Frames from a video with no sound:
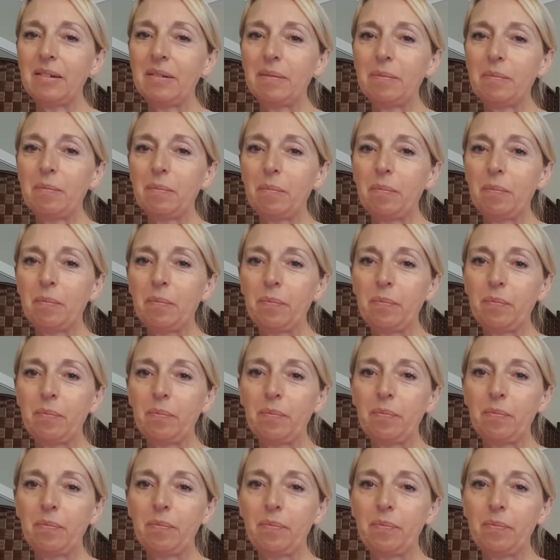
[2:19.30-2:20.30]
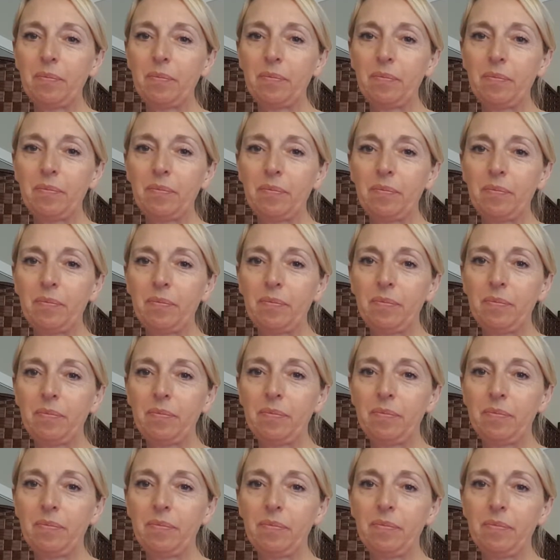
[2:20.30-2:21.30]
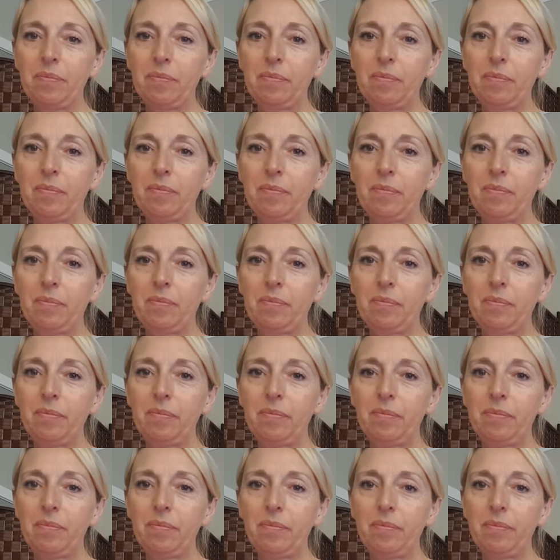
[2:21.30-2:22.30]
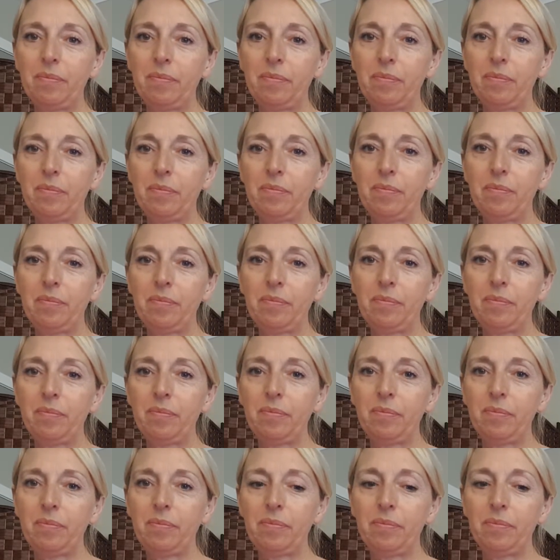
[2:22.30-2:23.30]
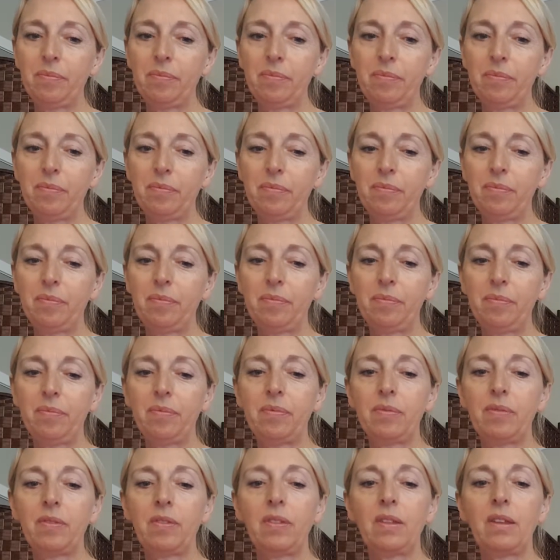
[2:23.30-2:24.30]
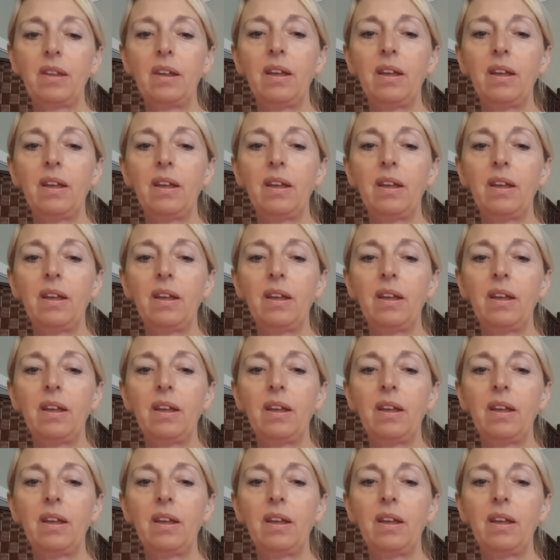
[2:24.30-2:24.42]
Nothing is said.